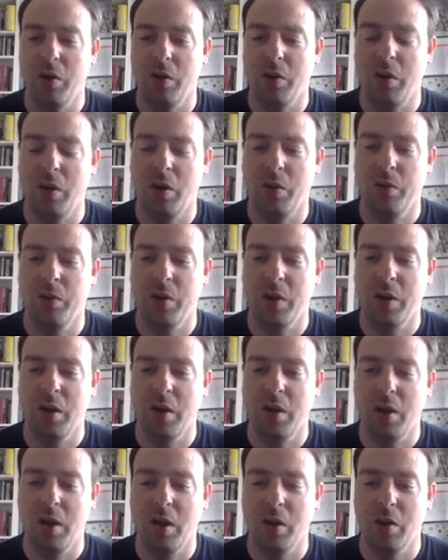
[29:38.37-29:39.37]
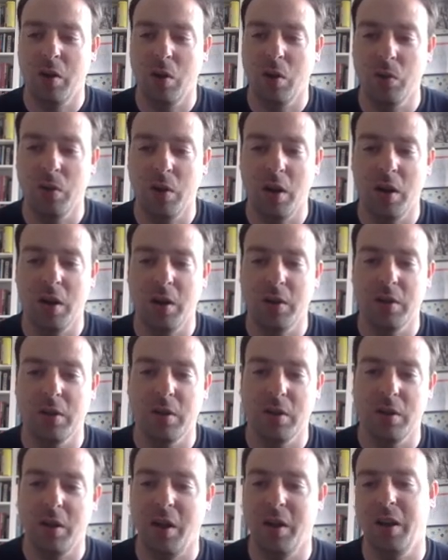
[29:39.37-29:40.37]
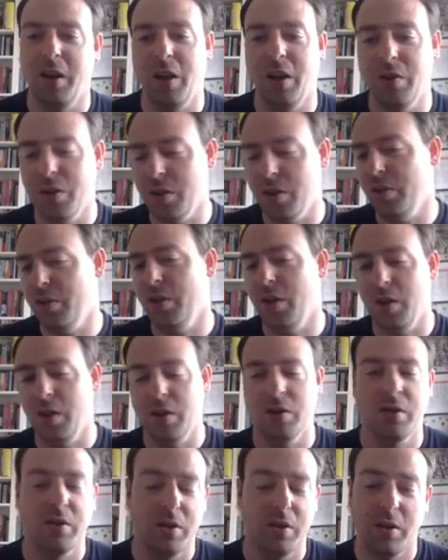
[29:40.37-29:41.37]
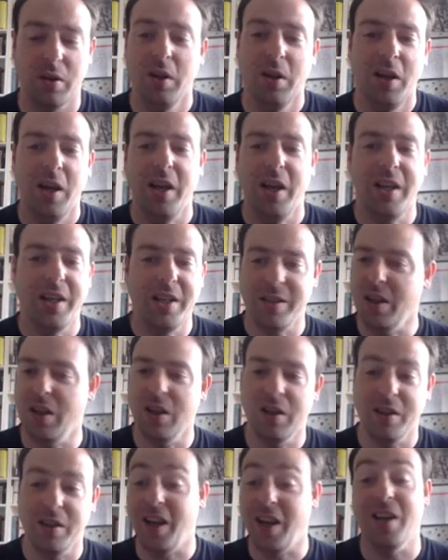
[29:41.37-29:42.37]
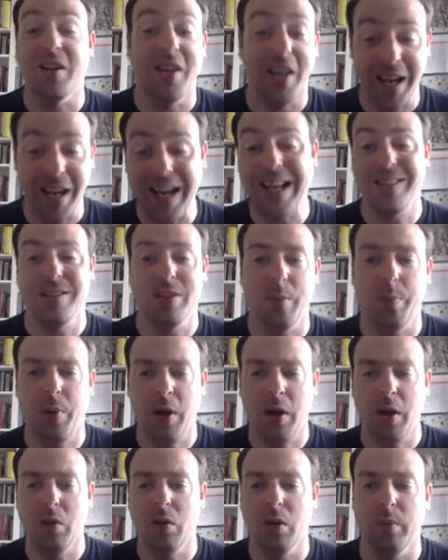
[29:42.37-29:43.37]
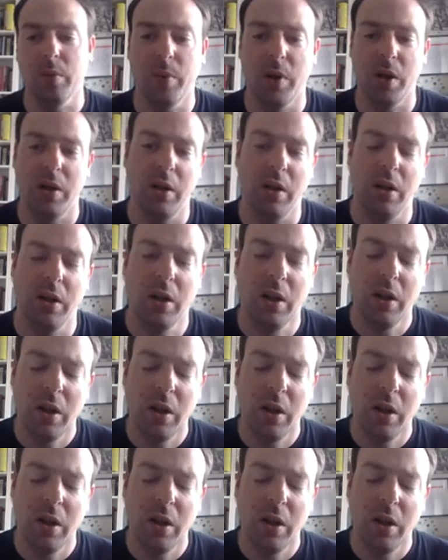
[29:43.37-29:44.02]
on the uh, Golden Hind, and, and again, as he's seen as he's seen again as a pirate by the